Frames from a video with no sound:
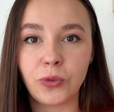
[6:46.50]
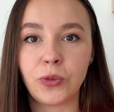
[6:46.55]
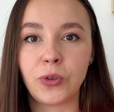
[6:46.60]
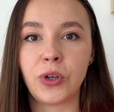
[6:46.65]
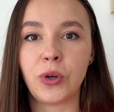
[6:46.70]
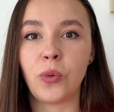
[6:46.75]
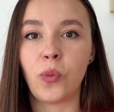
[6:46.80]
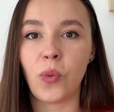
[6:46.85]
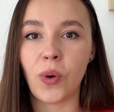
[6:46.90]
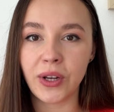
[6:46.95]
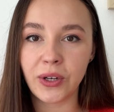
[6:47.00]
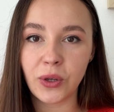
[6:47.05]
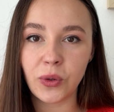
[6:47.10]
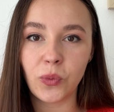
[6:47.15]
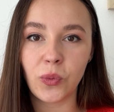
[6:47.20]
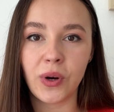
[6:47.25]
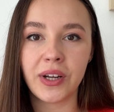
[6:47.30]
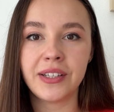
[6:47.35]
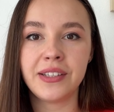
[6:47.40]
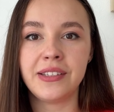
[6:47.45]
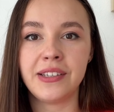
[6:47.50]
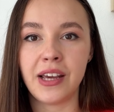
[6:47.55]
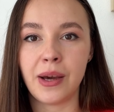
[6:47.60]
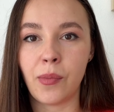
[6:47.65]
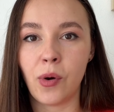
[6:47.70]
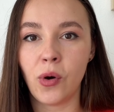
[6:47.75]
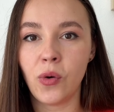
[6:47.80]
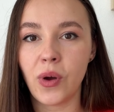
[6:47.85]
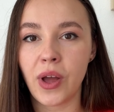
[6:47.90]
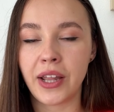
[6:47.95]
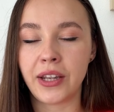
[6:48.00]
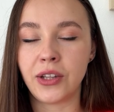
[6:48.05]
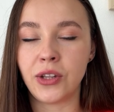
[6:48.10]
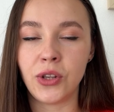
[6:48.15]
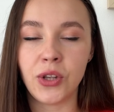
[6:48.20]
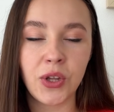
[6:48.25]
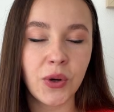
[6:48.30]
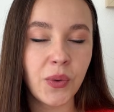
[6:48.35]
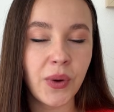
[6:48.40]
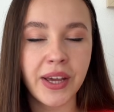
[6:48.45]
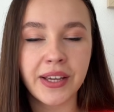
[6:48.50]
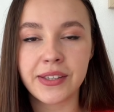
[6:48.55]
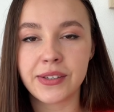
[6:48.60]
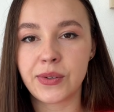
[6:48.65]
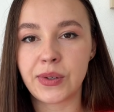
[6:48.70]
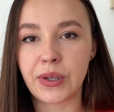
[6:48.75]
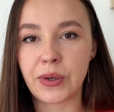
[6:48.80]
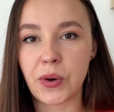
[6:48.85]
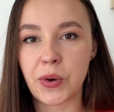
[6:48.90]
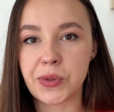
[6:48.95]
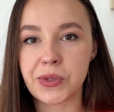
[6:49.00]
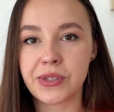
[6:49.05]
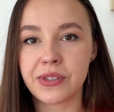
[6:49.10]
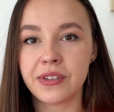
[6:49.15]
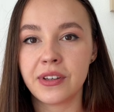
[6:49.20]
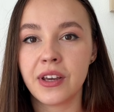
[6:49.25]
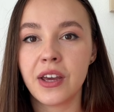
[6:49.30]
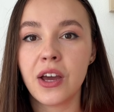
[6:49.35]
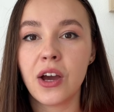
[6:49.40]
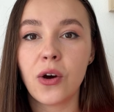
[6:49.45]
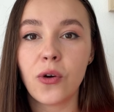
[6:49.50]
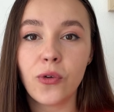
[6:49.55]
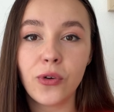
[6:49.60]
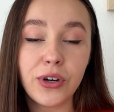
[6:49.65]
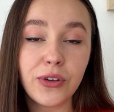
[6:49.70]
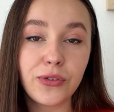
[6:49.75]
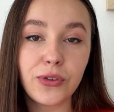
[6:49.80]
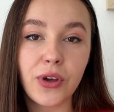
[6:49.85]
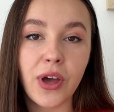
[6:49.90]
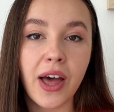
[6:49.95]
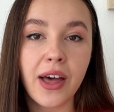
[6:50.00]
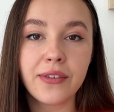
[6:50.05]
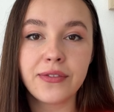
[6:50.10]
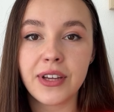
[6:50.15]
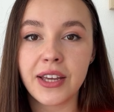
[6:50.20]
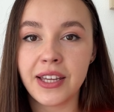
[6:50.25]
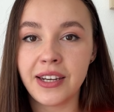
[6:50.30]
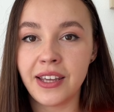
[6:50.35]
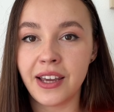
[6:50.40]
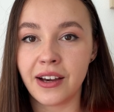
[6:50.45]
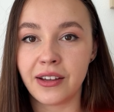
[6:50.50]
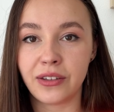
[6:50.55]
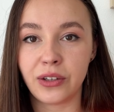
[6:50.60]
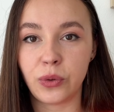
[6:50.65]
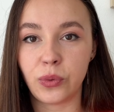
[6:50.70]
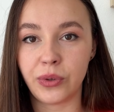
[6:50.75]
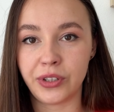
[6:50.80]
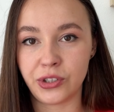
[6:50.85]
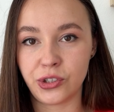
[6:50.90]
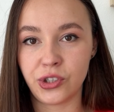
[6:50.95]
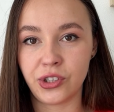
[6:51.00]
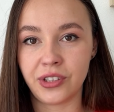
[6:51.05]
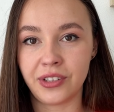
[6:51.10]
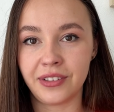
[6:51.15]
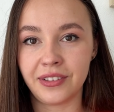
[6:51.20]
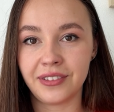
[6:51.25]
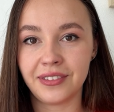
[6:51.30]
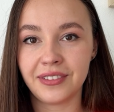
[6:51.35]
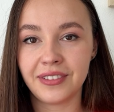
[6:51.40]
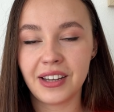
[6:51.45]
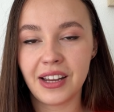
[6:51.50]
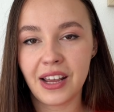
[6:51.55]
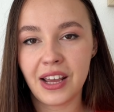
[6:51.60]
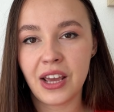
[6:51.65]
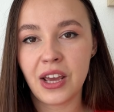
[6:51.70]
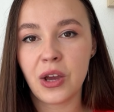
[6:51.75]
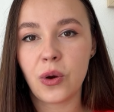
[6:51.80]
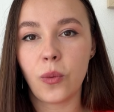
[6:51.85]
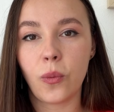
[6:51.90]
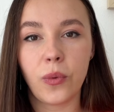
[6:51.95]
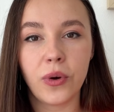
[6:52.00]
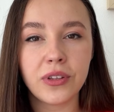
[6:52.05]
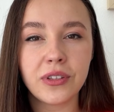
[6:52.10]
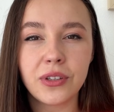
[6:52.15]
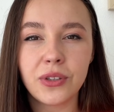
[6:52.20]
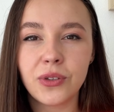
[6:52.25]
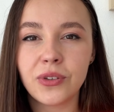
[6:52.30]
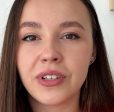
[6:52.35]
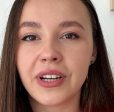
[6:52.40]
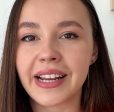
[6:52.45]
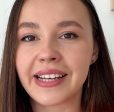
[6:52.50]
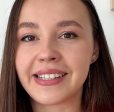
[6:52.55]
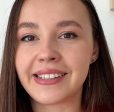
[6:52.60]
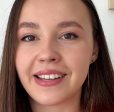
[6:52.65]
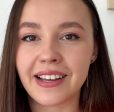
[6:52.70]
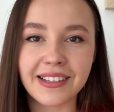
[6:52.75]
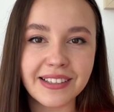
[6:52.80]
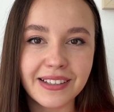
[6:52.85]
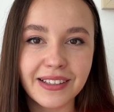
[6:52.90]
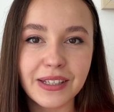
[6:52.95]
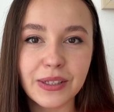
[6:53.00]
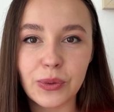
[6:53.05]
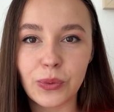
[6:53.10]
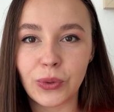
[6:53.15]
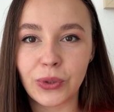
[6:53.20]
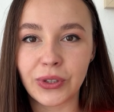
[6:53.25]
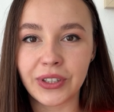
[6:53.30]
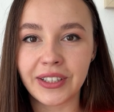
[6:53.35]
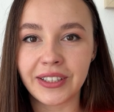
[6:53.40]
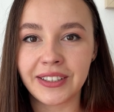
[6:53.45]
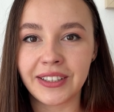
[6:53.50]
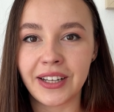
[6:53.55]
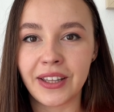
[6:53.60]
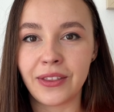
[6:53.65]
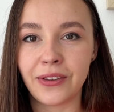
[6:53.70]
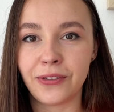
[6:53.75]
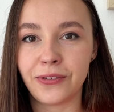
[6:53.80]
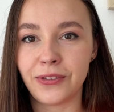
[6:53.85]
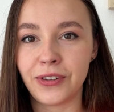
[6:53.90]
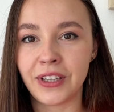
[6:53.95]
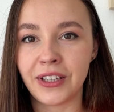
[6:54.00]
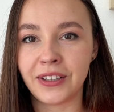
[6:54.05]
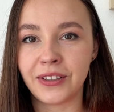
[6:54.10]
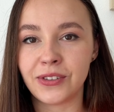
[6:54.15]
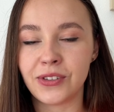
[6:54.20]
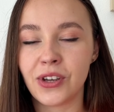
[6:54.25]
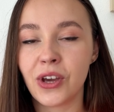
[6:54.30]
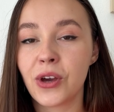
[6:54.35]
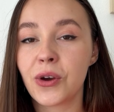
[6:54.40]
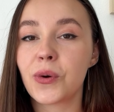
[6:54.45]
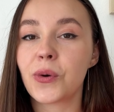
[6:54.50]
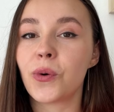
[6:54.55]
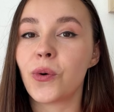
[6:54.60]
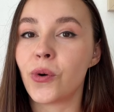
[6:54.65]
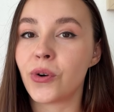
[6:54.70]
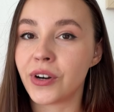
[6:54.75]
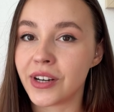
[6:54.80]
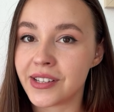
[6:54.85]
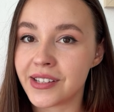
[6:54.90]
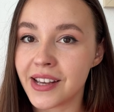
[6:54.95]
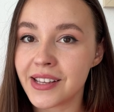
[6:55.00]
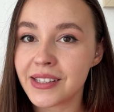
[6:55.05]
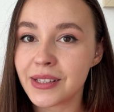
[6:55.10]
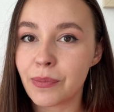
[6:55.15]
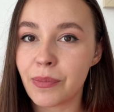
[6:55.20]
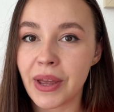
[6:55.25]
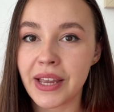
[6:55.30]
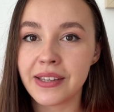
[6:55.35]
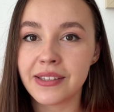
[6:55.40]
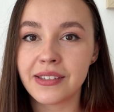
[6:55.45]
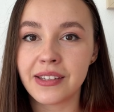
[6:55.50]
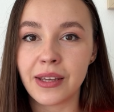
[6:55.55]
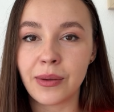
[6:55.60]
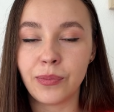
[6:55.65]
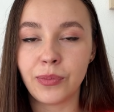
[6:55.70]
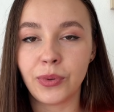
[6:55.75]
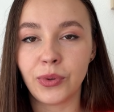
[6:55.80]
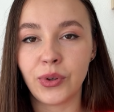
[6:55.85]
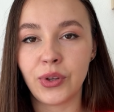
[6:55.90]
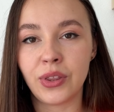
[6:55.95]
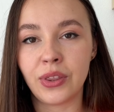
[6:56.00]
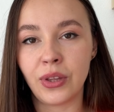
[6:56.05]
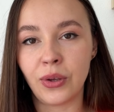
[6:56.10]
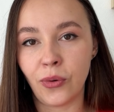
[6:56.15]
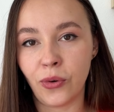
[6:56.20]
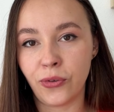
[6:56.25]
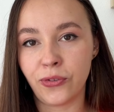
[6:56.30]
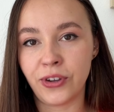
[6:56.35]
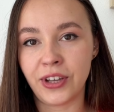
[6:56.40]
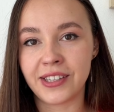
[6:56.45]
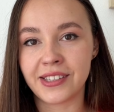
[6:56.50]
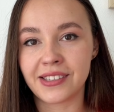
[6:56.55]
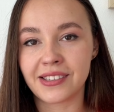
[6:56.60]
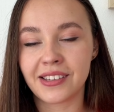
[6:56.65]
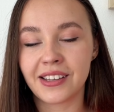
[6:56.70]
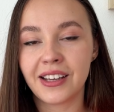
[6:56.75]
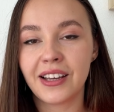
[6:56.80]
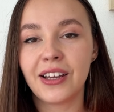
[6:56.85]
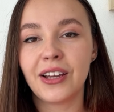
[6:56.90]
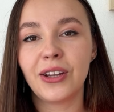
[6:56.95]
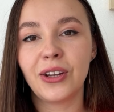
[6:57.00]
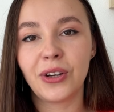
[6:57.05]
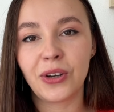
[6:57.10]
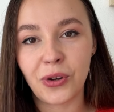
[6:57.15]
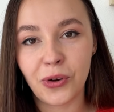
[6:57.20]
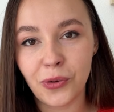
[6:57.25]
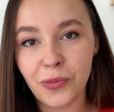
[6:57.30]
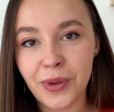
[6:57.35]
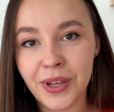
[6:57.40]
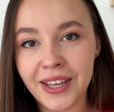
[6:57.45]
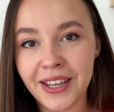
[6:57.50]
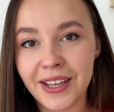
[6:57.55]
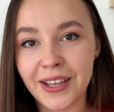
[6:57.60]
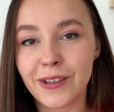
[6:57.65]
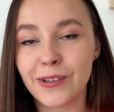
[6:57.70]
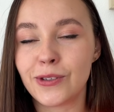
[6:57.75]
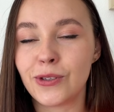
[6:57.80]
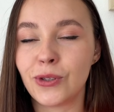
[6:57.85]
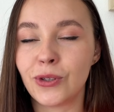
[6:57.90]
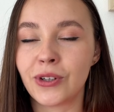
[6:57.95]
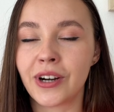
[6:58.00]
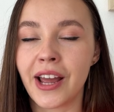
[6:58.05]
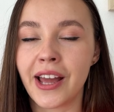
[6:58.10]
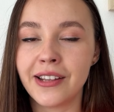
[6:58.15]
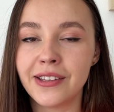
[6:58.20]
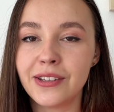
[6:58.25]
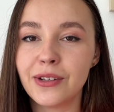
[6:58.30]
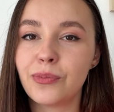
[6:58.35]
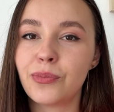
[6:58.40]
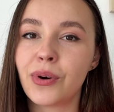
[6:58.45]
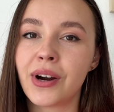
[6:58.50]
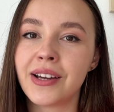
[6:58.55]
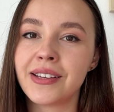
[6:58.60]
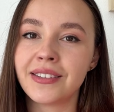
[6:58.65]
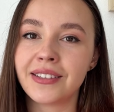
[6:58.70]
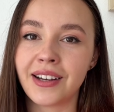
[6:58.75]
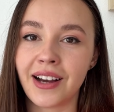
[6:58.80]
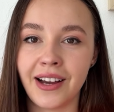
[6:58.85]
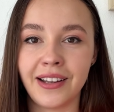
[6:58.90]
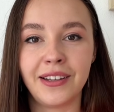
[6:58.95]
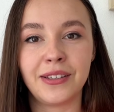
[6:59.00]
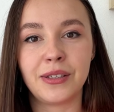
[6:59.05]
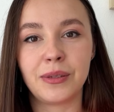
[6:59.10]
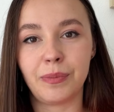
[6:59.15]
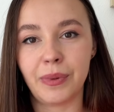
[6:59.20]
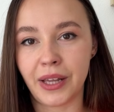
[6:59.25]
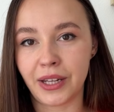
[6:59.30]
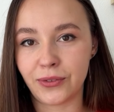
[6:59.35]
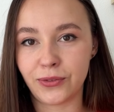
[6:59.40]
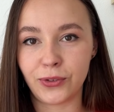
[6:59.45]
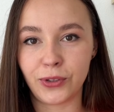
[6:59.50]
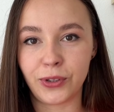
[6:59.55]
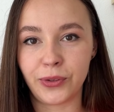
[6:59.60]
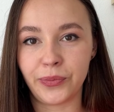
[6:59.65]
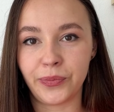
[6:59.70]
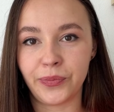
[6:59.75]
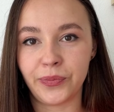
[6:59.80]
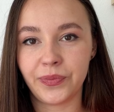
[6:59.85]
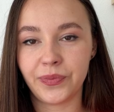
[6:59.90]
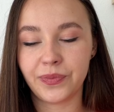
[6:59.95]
for a one-on-one demo at no extra cost, or if you have any other question. Whether you're a deskless worker in the field or a desk-based employee in the office, Knowby is your enterprise guidance platform.